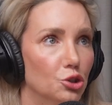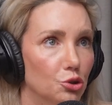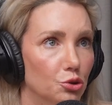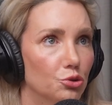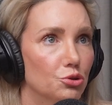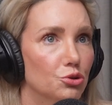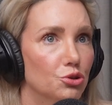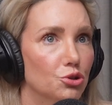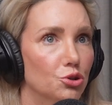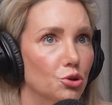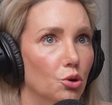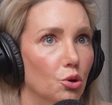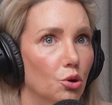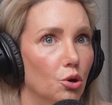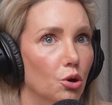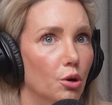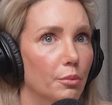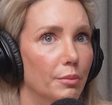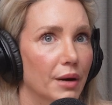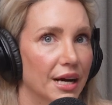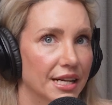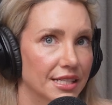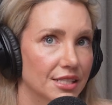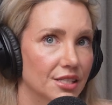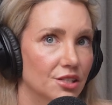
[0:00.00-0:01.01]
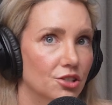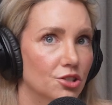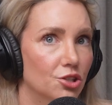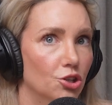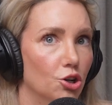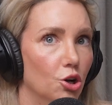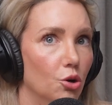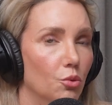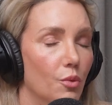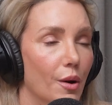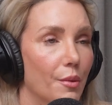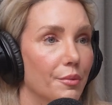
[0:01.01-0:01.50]
use my sister
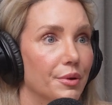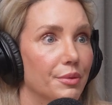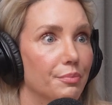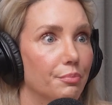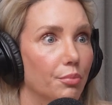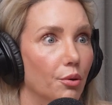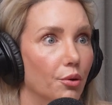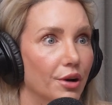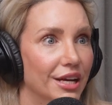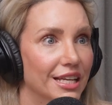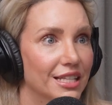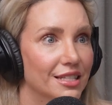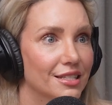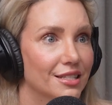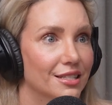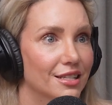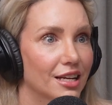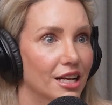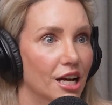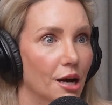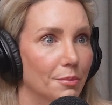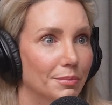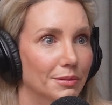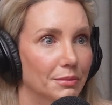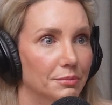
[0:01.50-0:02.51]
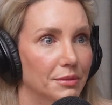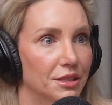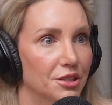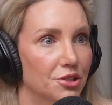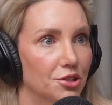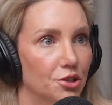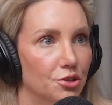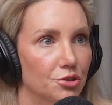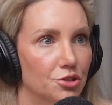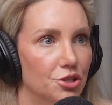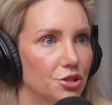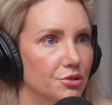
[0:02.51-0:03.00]
got one with points a couple of months
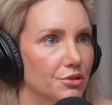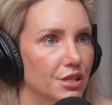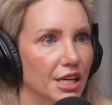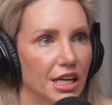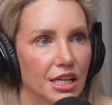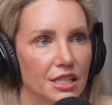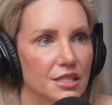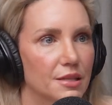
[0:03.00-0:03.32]
ago and she was like,